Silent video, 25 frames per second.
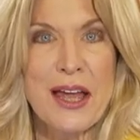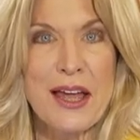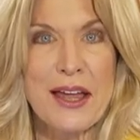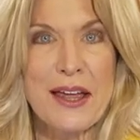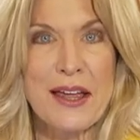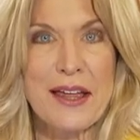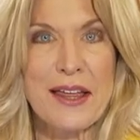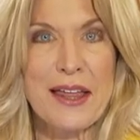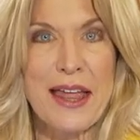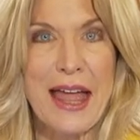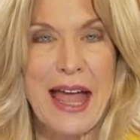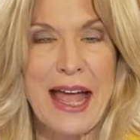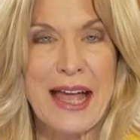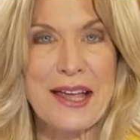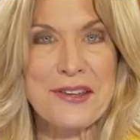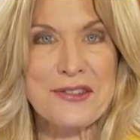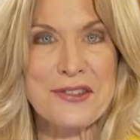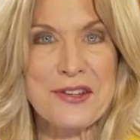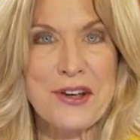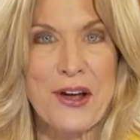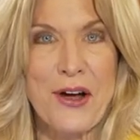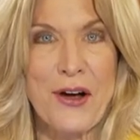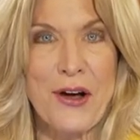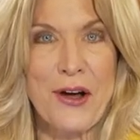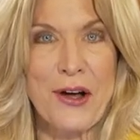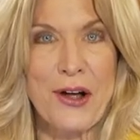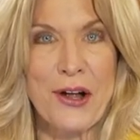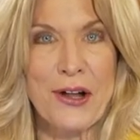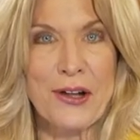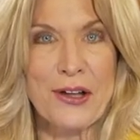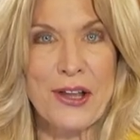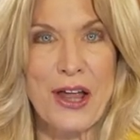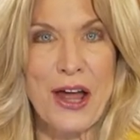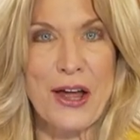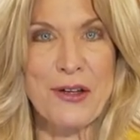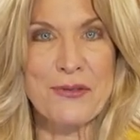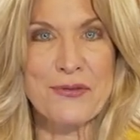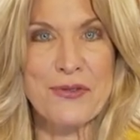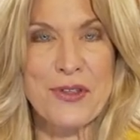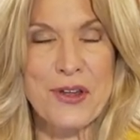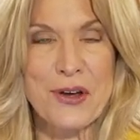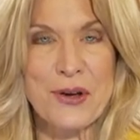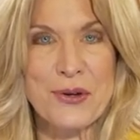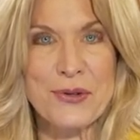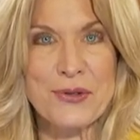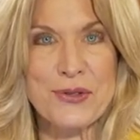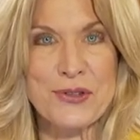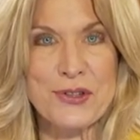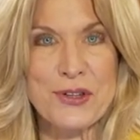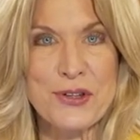ask all of
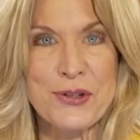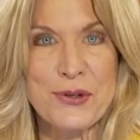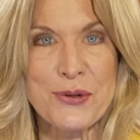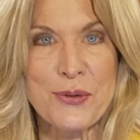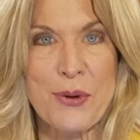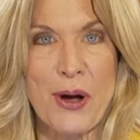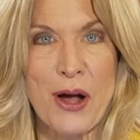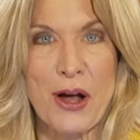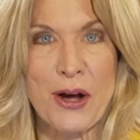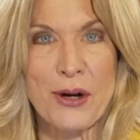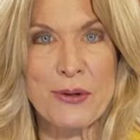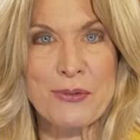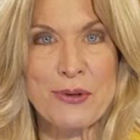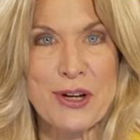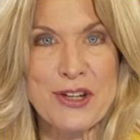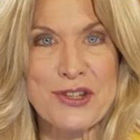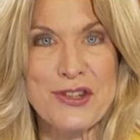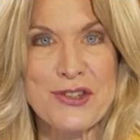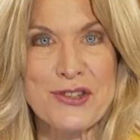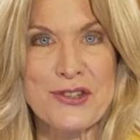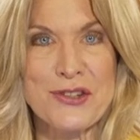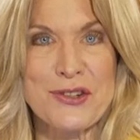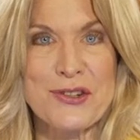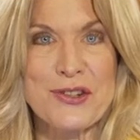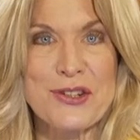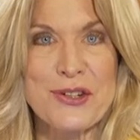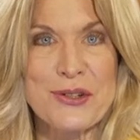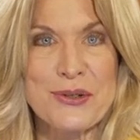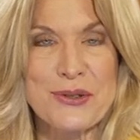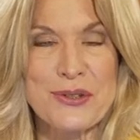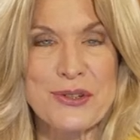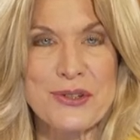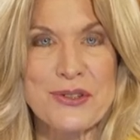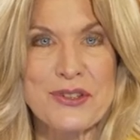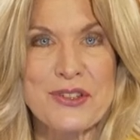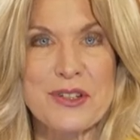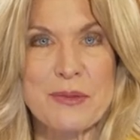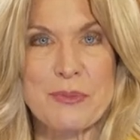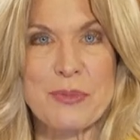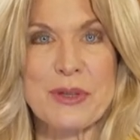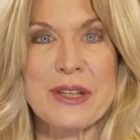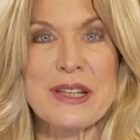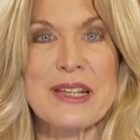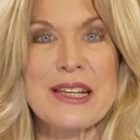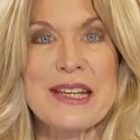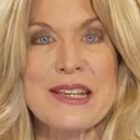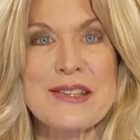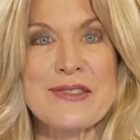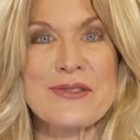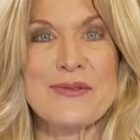those who are registered users to
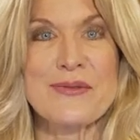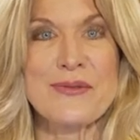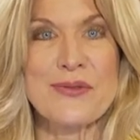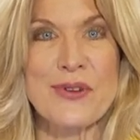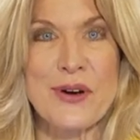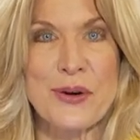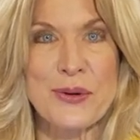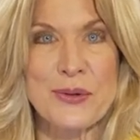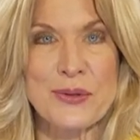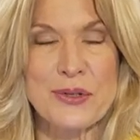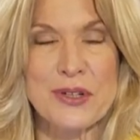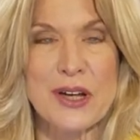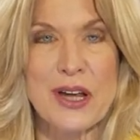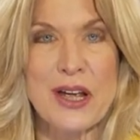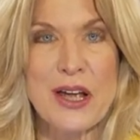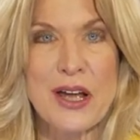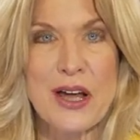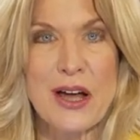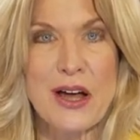please vote